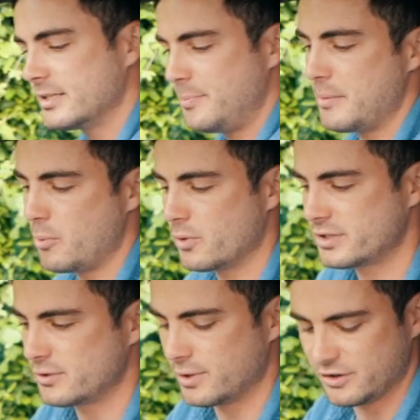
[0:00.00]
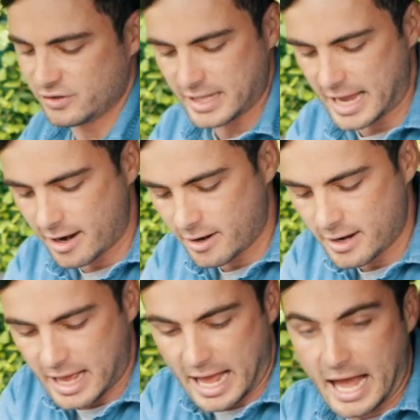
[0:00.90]
a bit more storage in there
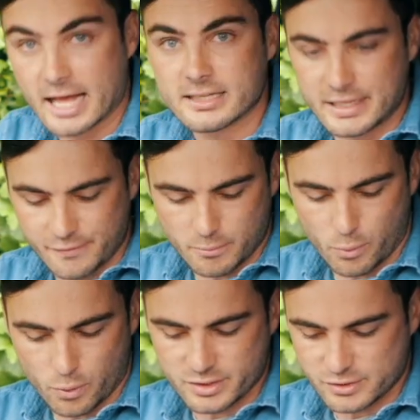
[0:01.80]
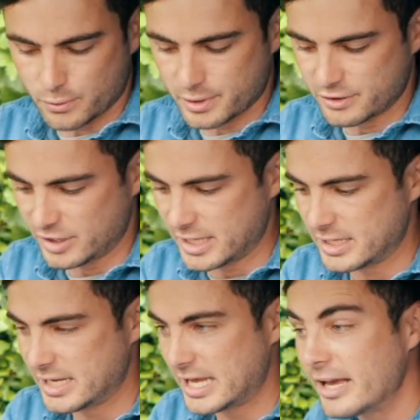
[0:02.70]
and even more storage
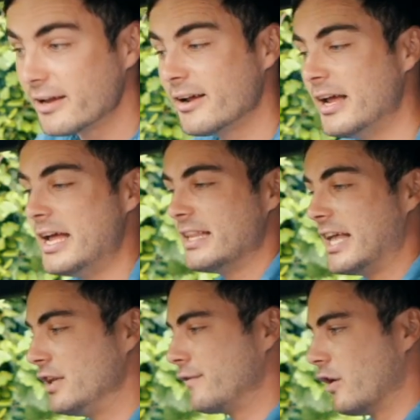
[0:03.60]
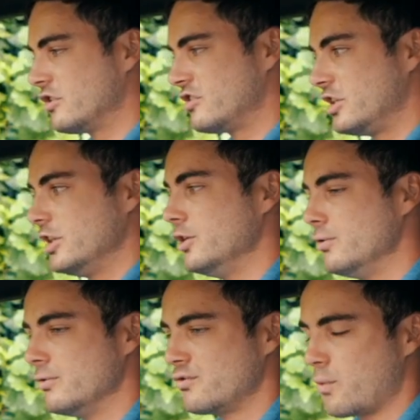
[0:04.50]
in here. Then you've got
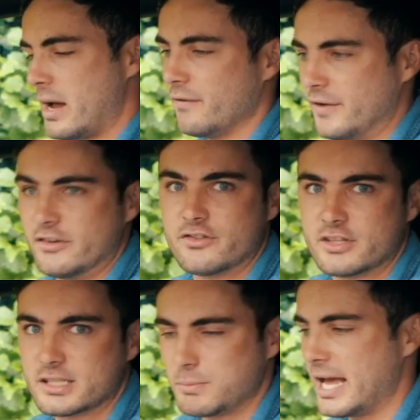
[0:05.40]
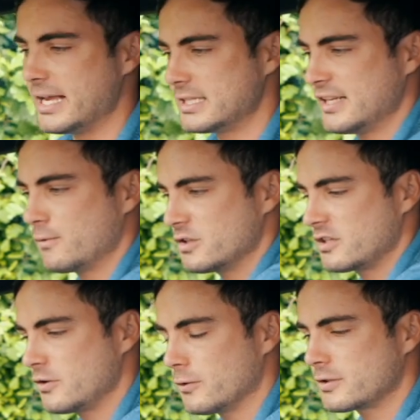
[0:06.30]
2 12-inch displays. This
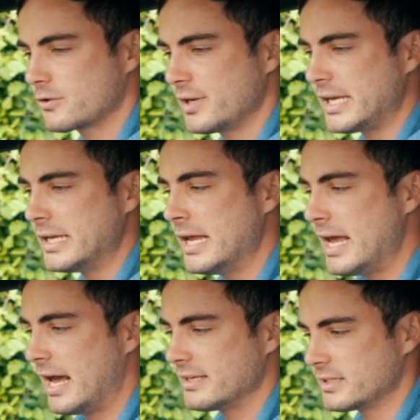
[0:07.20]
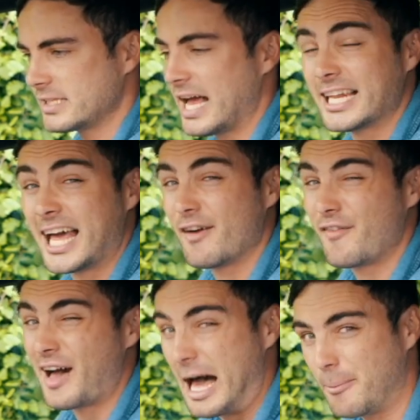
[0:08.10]
one's touchscreen, has your sat
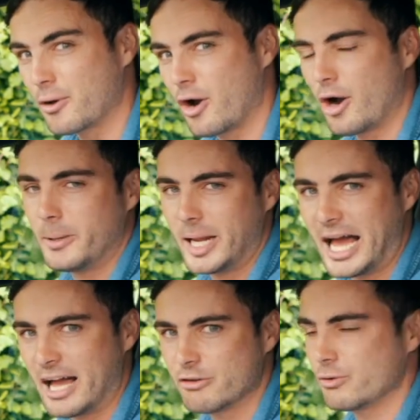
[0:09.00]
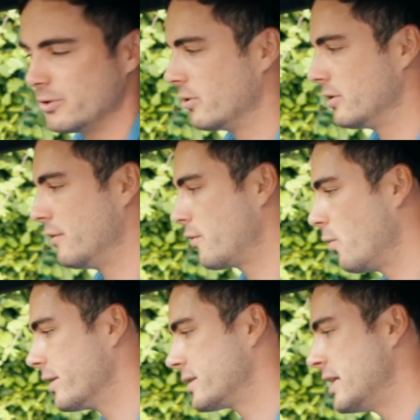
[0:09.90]
nav, Apple CarPlay, Android Auto of
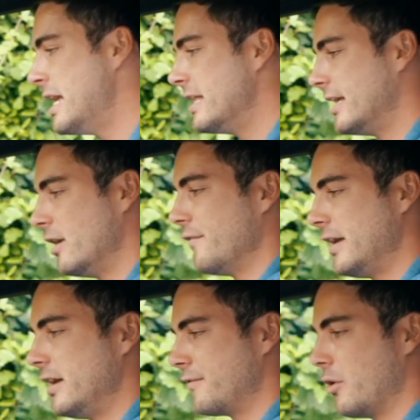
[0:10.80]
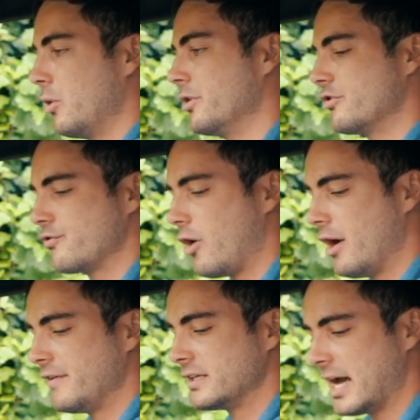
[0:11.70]
course. Then over here you've got all your
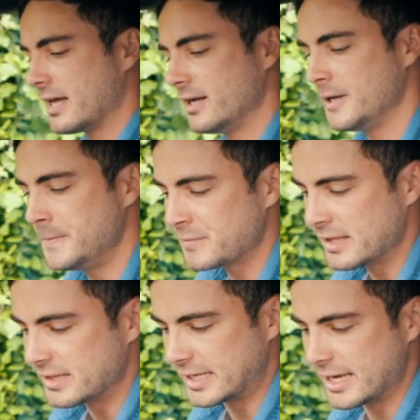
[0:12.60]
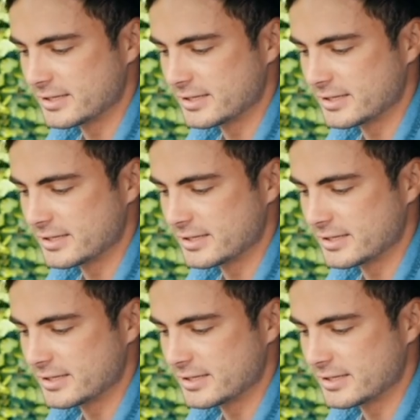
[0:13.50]
driving data. The gear